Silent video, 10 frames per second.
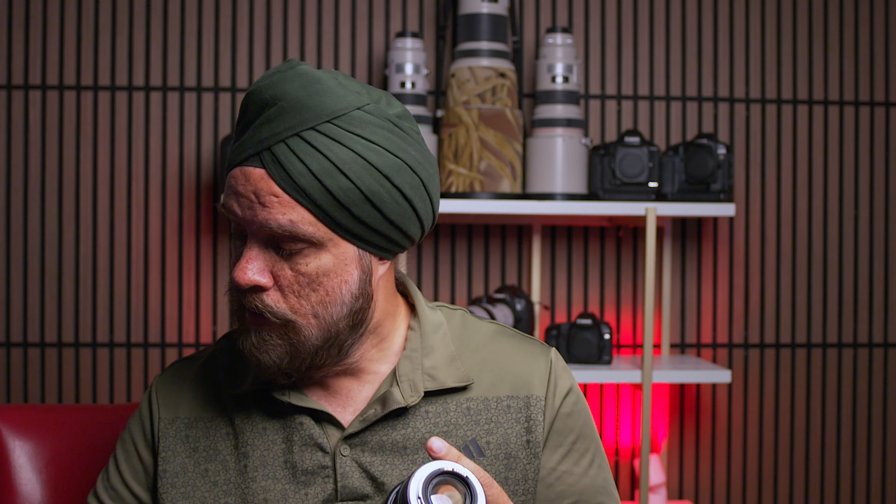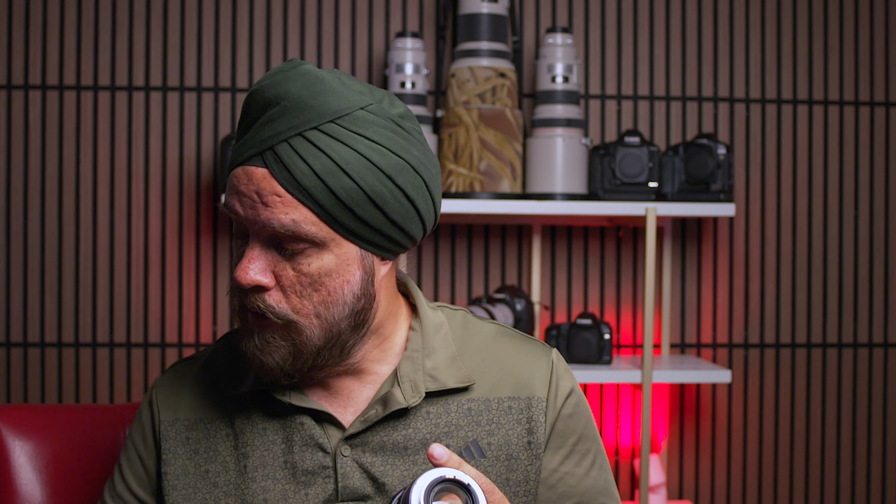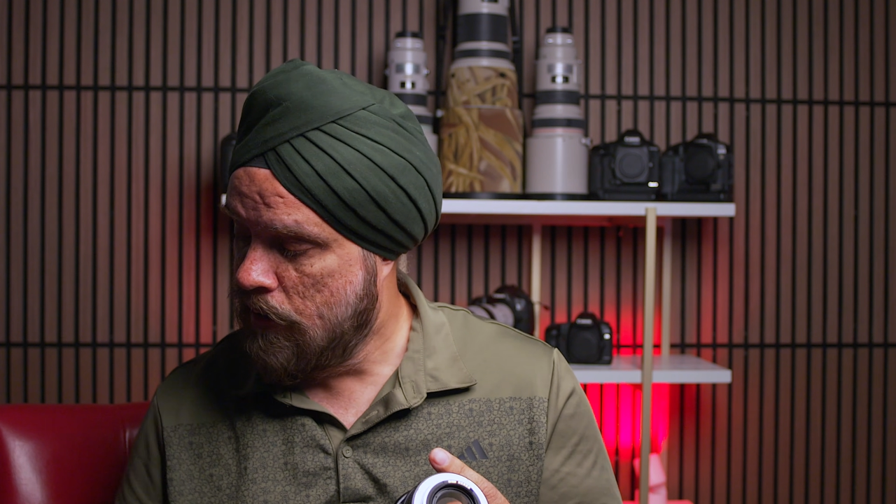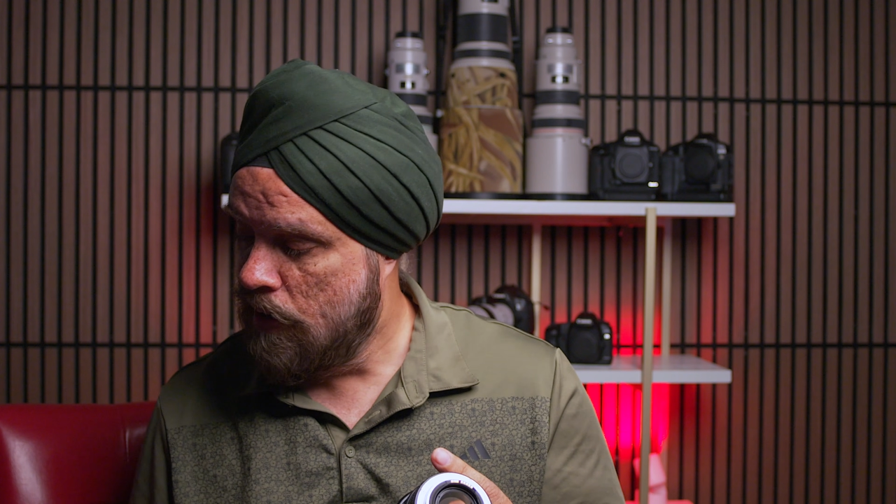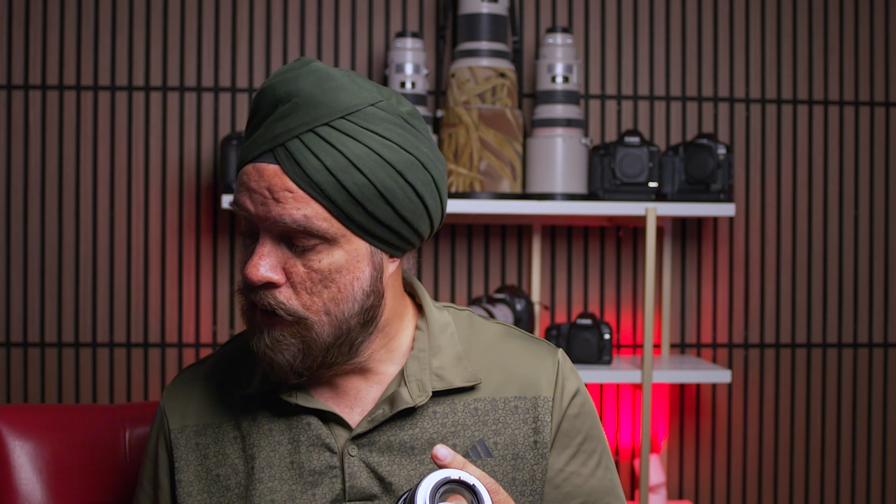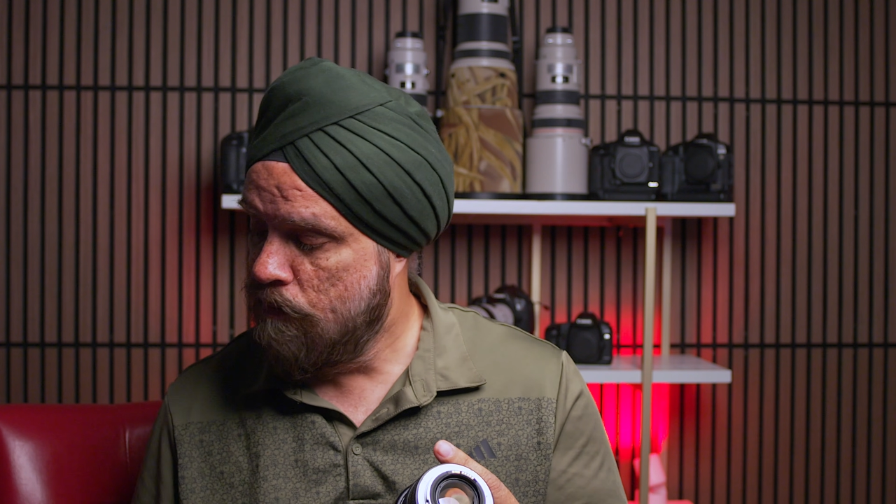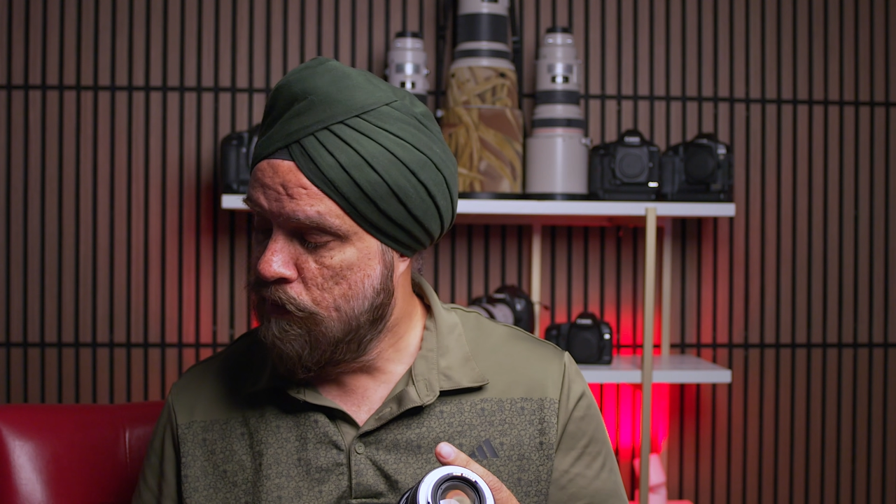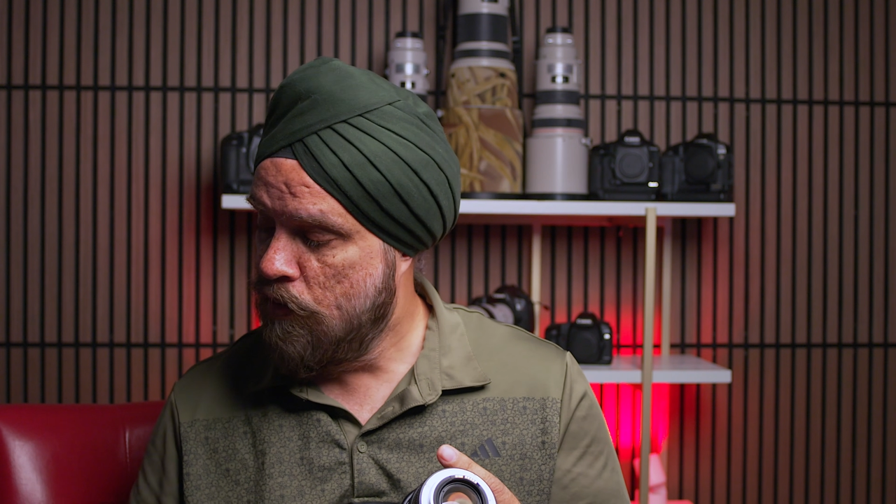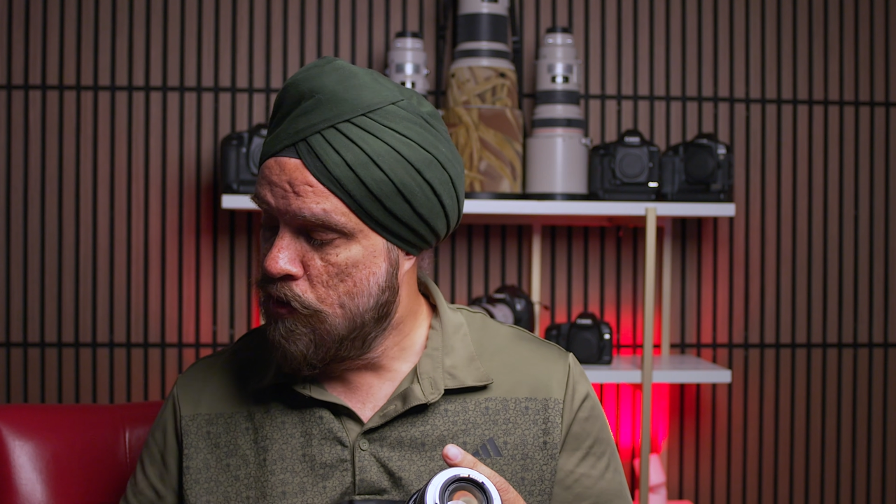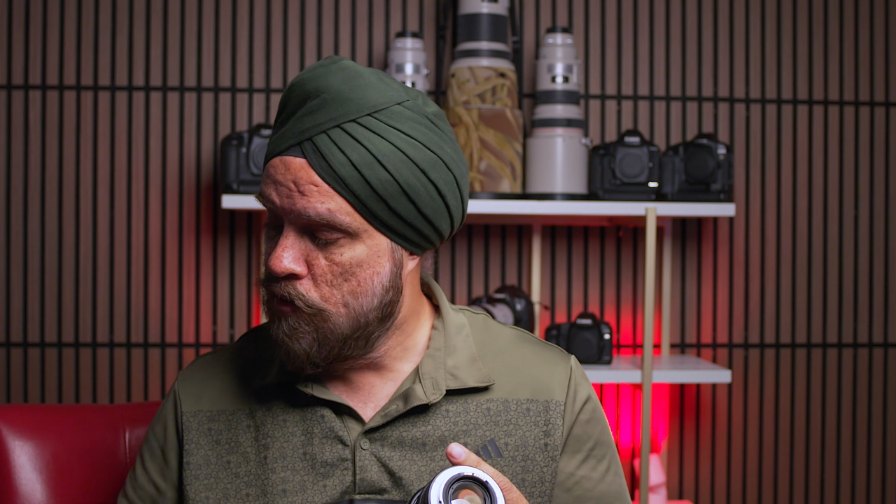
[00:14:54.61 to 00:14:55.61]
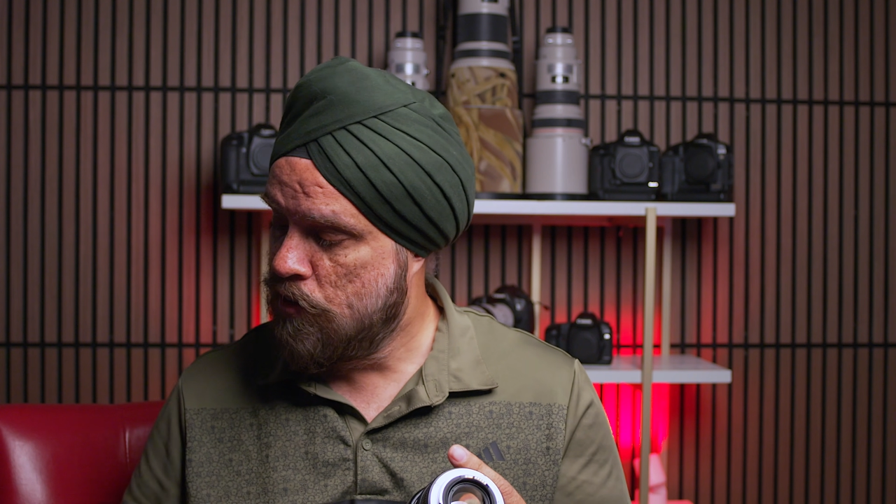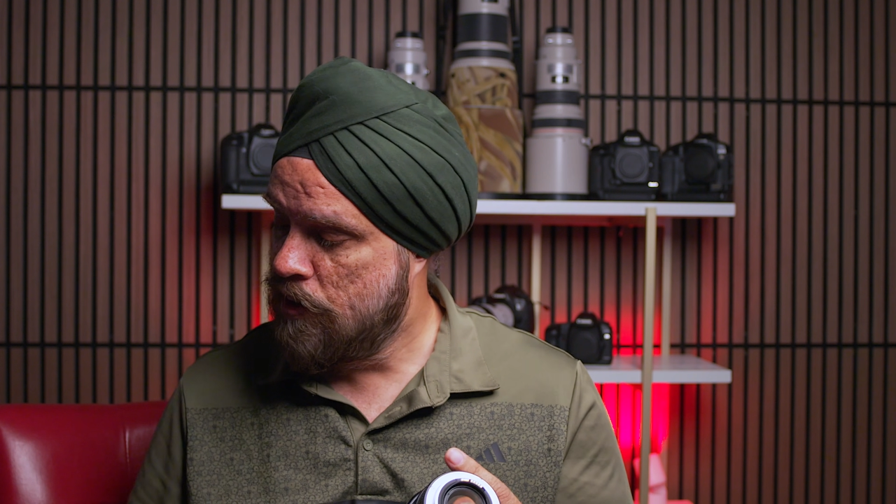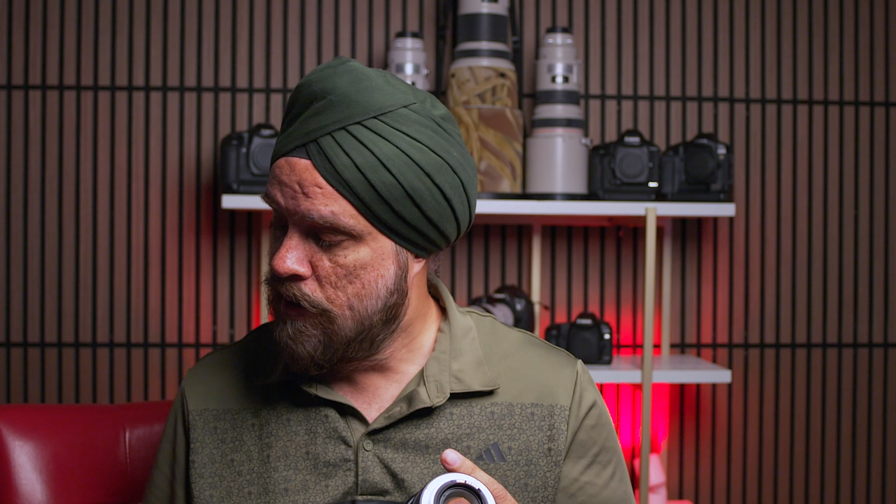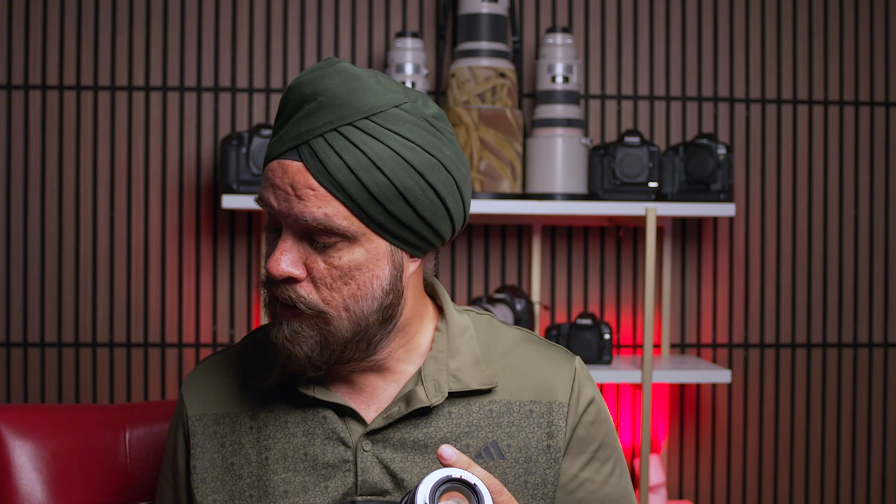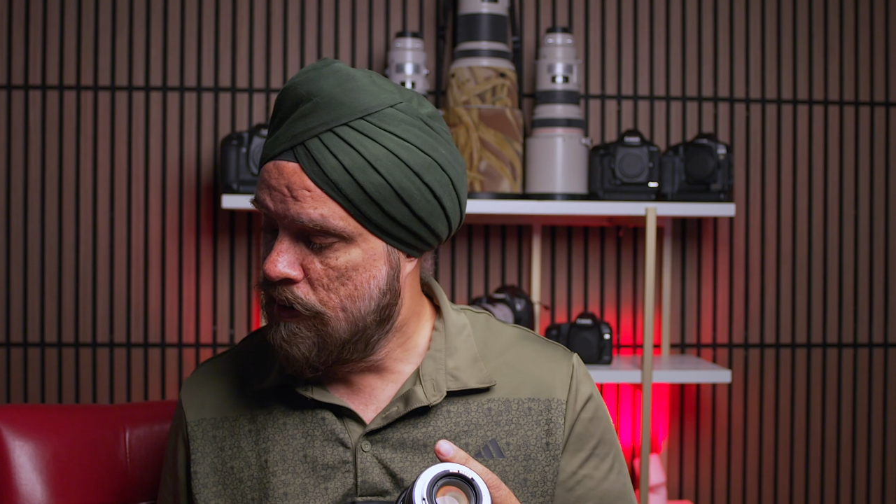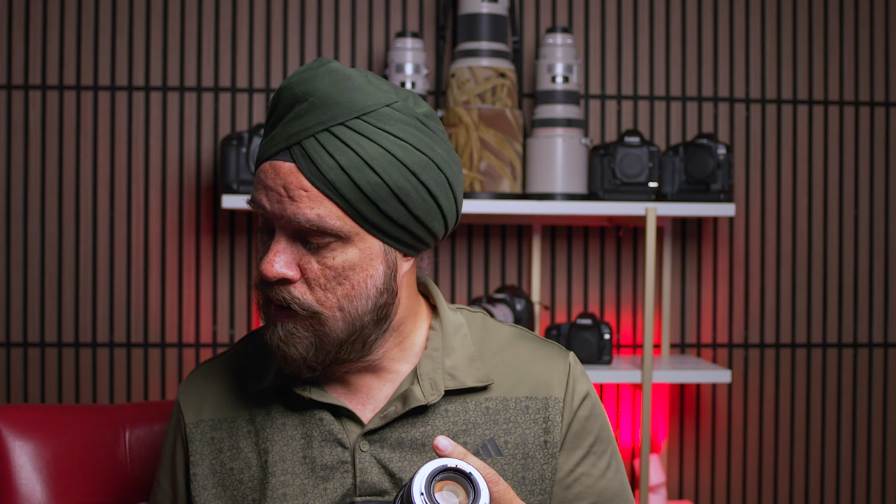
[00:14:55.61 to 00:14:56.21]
iconic photos that